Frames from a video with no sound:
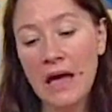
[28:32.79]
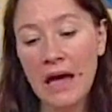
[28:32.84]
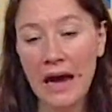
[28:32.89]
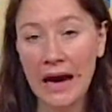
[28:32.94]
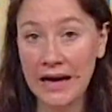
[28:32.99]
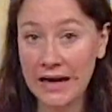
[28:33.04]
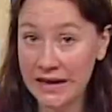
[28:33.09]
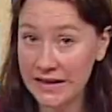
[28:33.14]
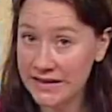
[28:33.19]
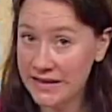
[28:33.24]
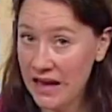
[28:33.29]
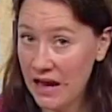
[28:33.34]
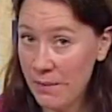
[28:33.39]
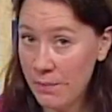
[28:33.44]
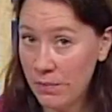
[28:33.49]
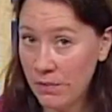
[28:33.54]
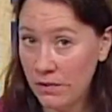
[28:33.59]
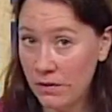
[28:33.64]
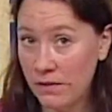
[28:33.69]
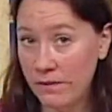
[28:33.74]
An
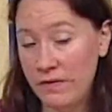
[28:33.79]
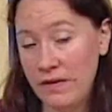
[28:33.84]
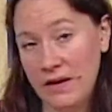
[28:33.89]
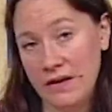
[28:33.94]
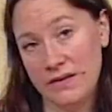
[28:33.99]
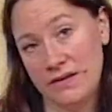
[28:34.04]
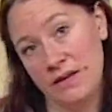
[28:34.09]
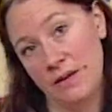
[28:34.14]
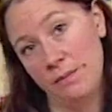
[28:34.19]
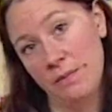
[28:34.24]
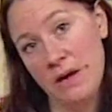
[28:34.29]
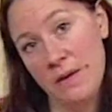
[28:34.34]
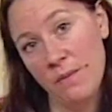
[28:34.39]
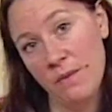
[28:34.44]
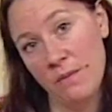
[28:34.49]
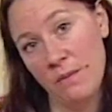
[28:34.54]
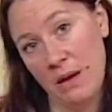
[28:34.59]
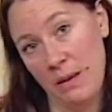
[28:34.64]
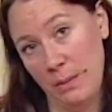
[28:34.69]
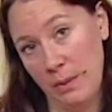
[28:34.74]
example of this that
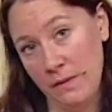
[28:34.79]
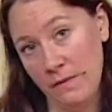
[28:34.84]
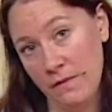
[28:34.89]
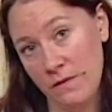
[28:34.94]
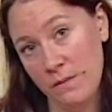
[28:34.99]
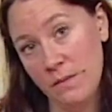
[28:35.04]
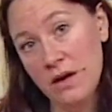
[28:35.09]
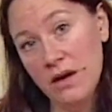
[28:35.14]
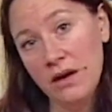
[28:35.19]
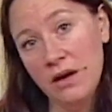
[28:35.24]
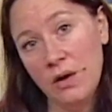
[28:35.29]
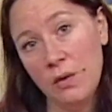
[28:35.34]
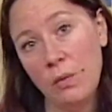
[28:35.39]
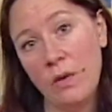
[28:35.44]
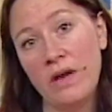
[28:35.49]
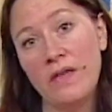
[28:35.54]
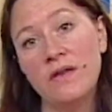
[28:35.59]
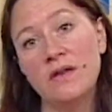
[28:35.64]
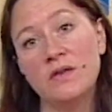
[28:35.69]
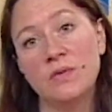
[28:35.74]
people may be familiar
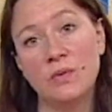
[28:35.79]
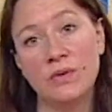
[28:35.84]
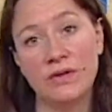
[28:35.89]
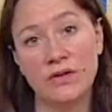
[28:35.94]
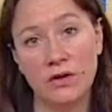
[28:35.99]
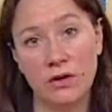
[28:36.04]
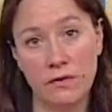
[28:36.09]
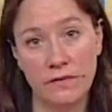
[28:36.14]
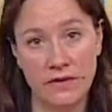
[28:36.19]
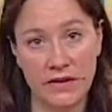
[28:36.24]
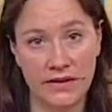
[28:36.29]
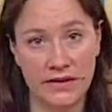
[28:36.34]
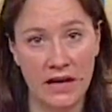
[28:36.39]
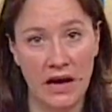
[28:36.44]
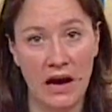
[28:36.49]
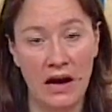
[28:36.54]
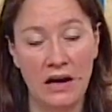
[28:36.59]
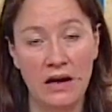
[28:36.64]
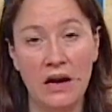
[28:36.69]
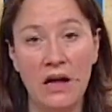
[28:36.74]
with is reserve
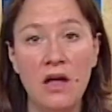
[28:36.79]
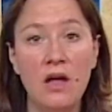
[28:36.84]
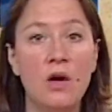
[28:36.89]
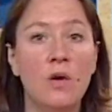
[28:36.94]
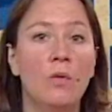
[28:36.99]
design.